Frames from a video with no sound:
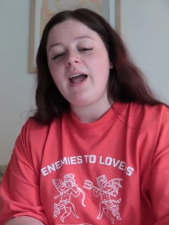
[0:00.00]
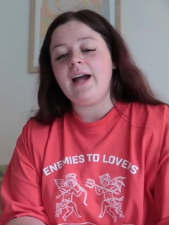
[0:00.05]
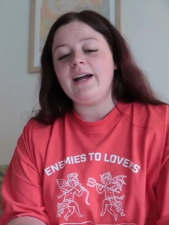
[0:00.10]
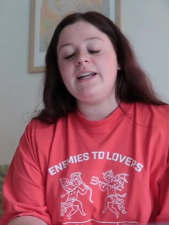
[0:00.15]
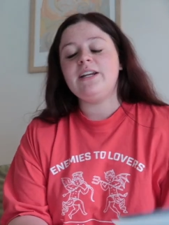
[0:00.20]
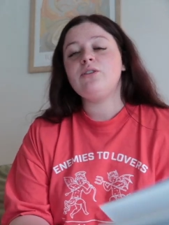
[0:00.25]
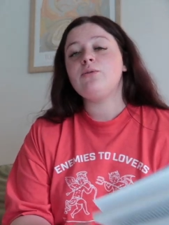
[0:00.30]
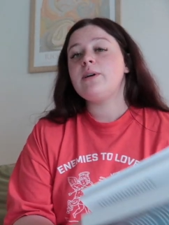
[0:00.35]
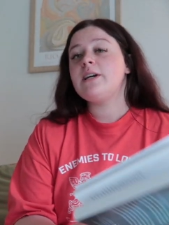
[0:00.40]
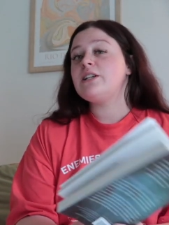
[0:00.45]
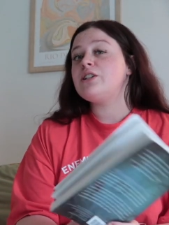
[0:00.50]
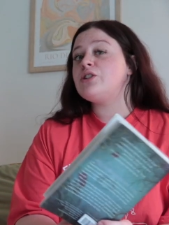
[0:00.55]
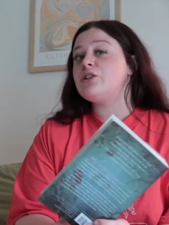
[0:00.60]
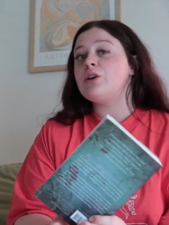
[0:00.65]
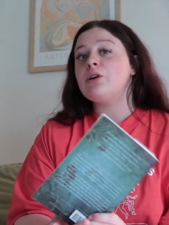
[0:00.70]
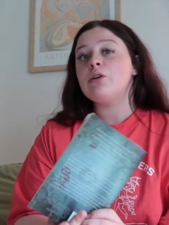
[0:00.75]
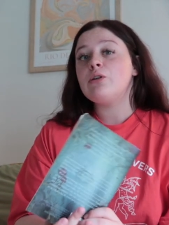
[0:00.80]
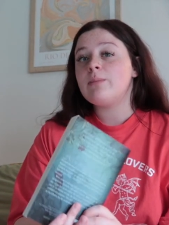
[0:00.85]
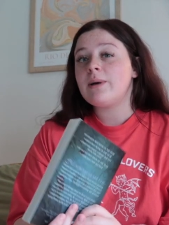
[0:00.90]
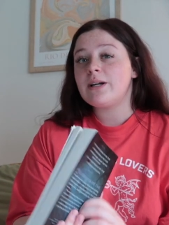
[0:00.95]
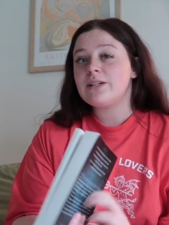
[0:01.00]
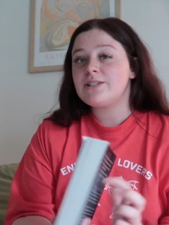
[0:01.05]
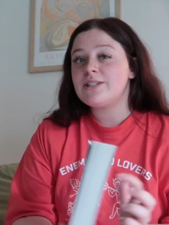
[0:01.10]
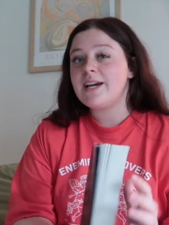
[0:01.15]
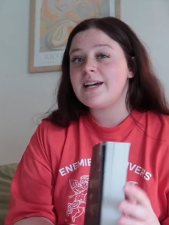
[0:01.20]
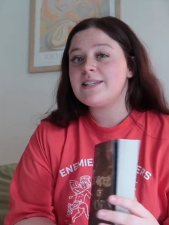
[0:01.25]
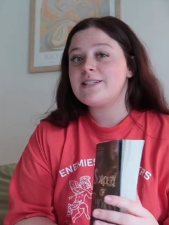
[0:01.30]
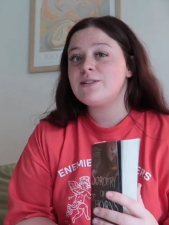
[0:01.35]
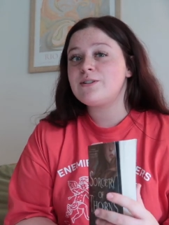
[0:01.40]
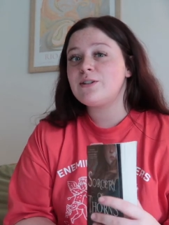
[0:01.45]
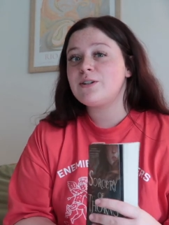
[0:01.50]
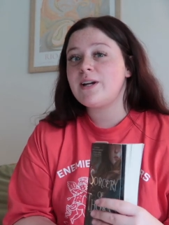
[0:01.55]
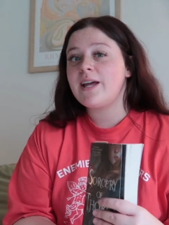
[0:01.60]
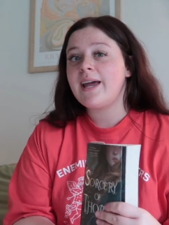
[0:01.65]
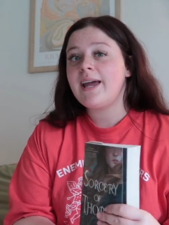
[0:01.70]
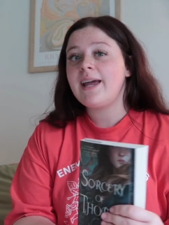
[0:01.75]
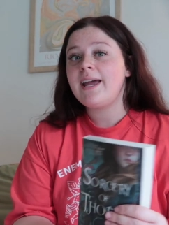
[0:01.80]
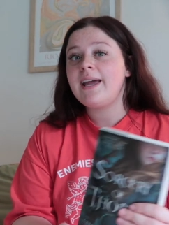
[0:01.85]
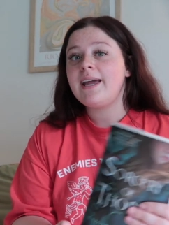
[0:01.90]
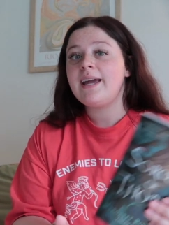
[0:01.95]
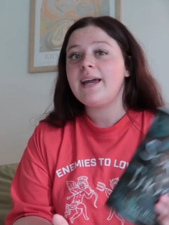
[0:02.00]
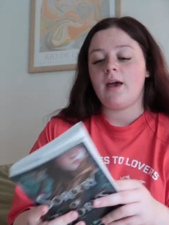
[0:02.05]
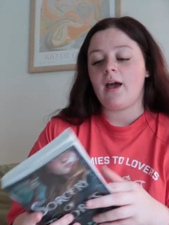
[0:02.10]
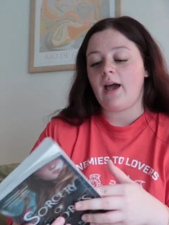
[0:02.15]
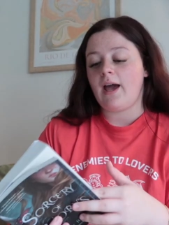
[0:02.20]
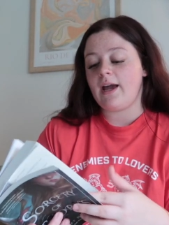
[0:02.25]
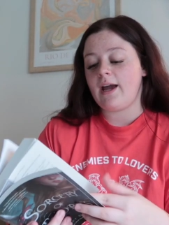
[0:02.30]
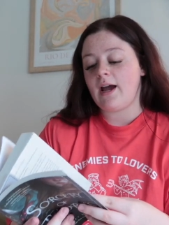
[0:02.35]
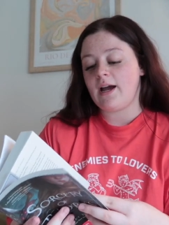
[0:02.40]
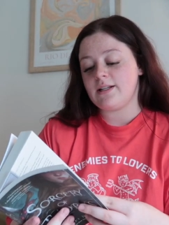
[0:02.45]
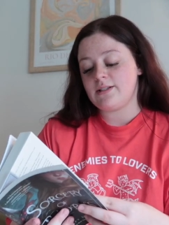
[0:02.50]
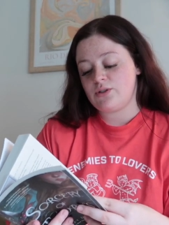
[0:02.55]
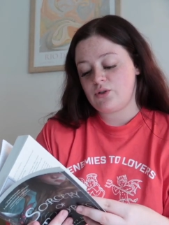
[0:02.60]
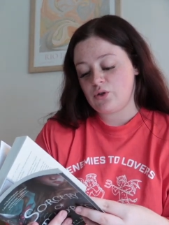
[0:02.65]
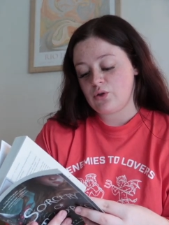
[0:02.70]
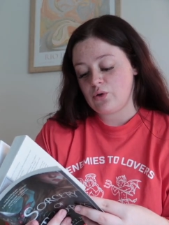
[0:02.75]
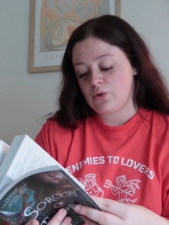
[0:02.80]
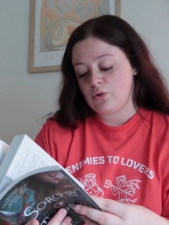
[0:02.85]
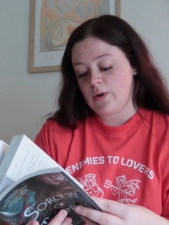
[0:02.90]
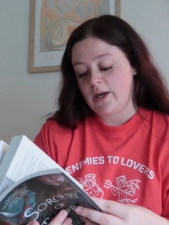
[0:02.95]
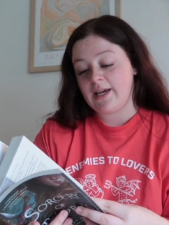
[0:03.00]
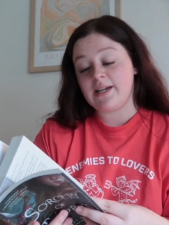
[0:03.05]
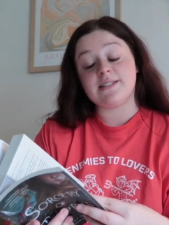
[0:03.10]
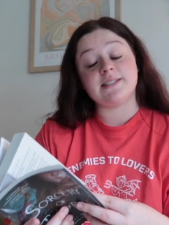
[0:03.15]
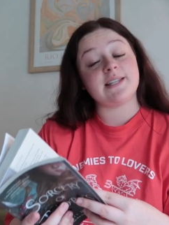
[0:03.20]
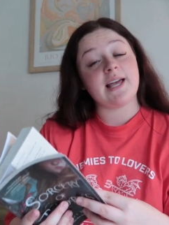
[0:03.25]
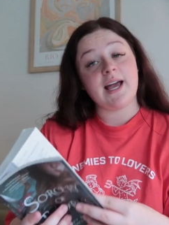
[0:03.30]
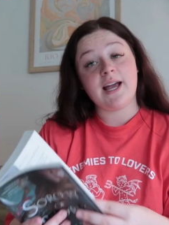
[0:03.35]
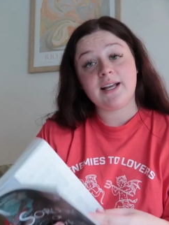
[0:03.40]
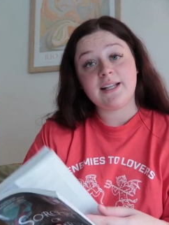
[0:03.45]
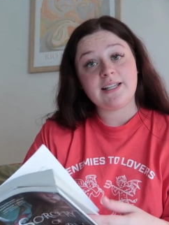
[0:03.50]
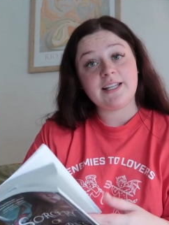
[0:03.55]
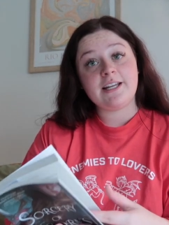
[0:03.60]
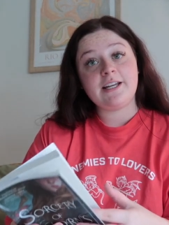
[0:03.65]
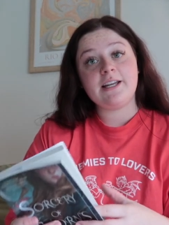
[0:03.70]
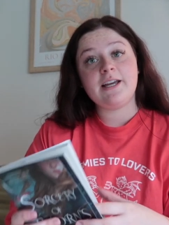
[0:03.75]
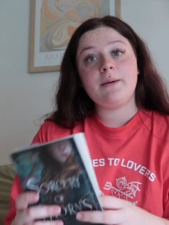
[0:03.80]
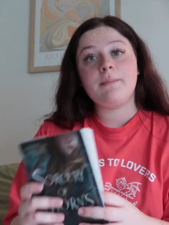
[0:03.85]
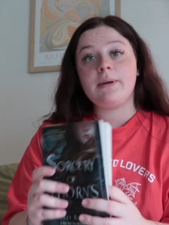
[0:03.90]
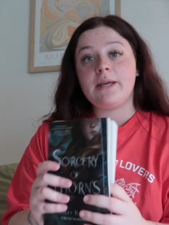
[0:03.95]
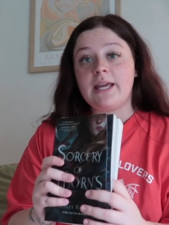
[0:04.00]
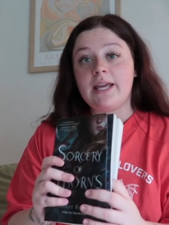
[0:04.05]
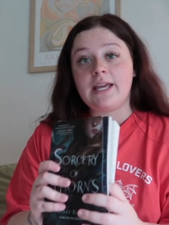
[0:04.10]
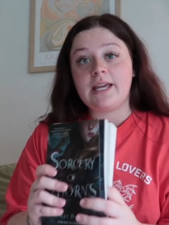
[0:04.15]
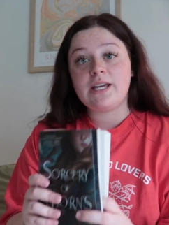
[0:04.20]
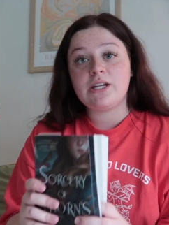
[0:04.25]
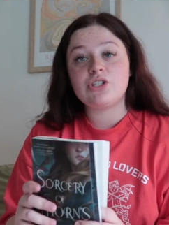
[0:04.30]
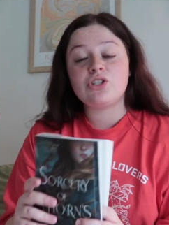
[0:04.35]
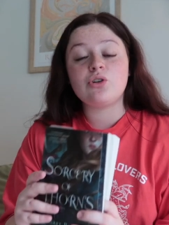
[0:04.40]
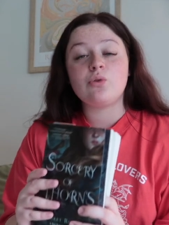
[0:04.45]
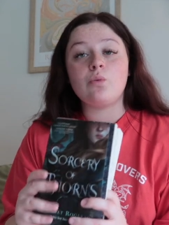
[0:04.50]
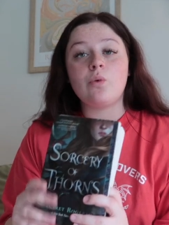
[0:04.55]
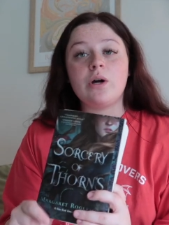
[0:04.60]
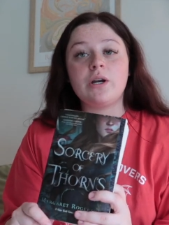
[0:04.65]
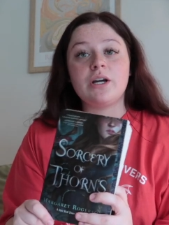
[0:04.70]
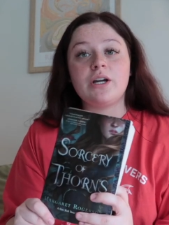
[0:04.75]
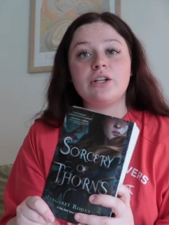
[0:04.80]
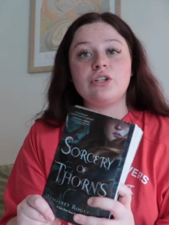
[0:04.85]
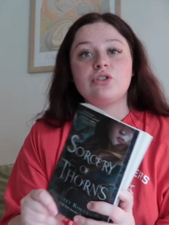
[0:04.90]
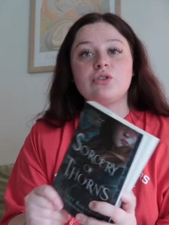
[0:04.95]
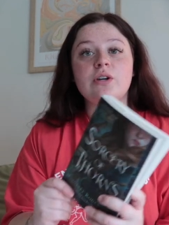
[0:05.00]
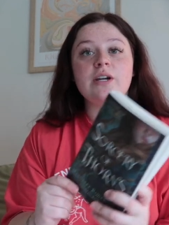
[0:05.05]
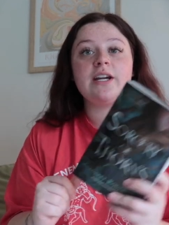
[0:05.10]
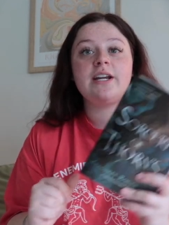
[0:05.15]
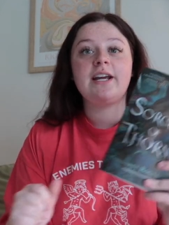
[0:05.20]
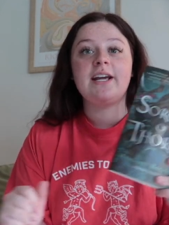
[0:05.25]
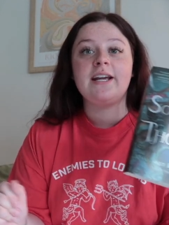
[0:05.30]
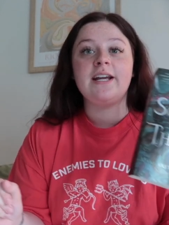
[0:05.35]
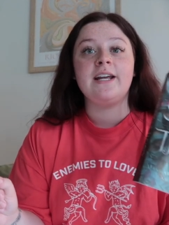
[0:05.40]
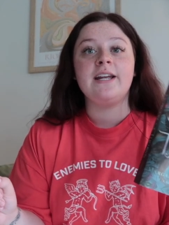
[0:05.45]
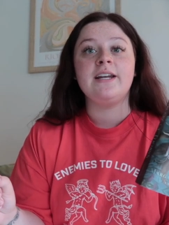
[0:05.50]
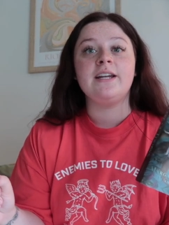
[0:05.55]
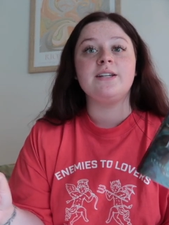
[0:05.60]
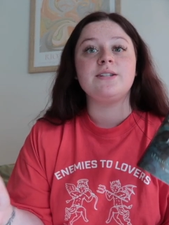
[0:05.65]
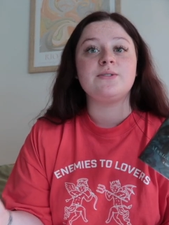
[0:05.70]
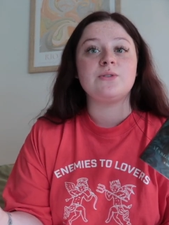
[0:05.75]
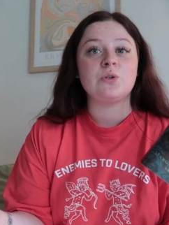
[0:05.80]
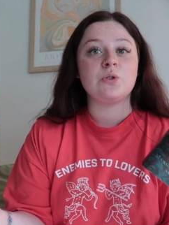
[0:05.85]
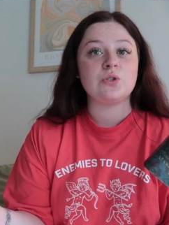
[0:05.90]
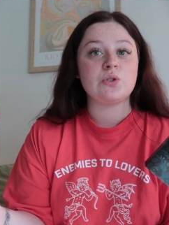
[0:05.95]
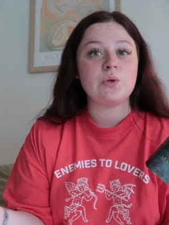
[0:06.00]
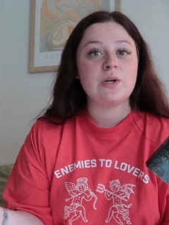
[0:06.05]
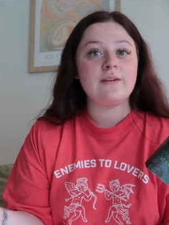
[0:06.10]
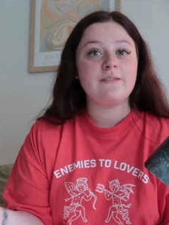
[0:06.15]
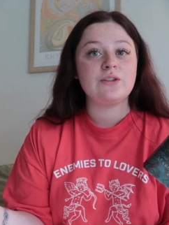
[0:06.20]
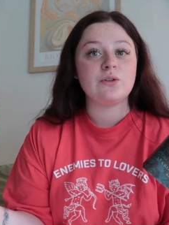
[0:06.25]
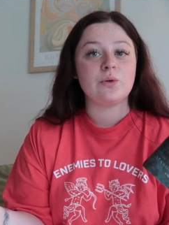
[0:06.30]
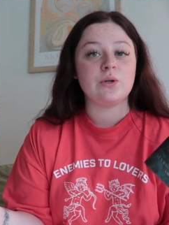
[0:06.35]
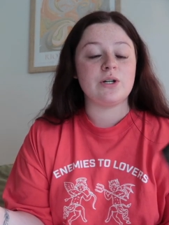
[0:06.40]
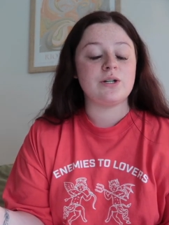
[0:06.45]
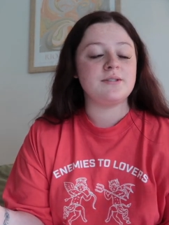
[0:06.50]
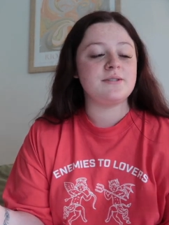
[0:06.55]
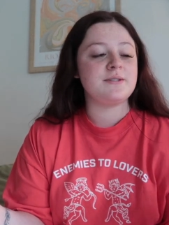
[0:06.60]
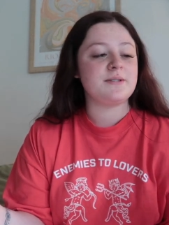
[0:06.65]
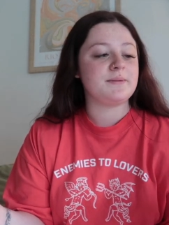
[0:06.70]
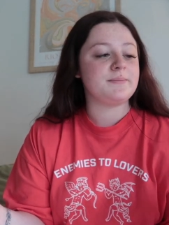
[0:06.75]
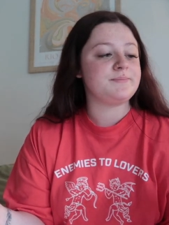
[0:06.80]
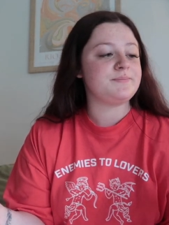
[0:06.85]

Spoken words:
I didn't read too much yesterday. I got to exactly page 100 in Sorcery of Thorns.